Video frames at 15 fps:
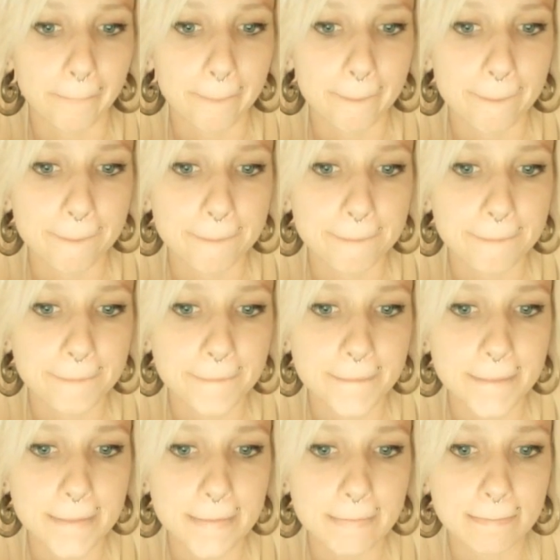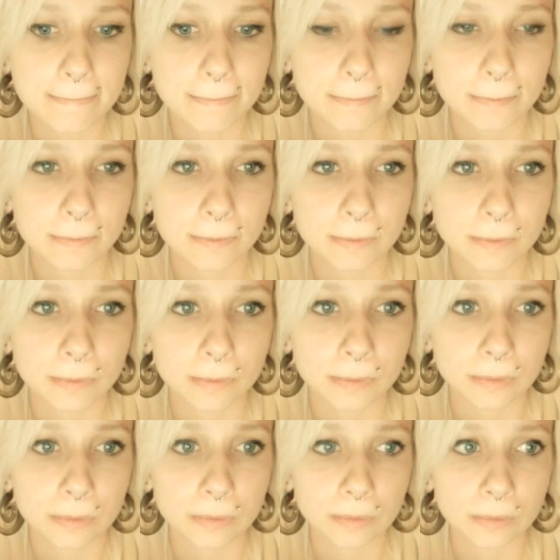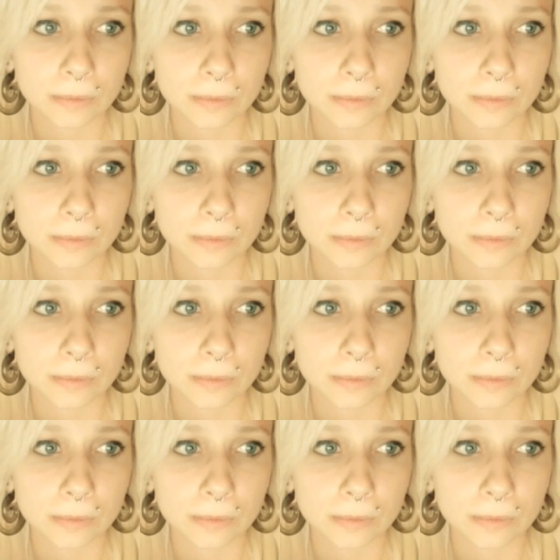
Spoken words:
[no speech]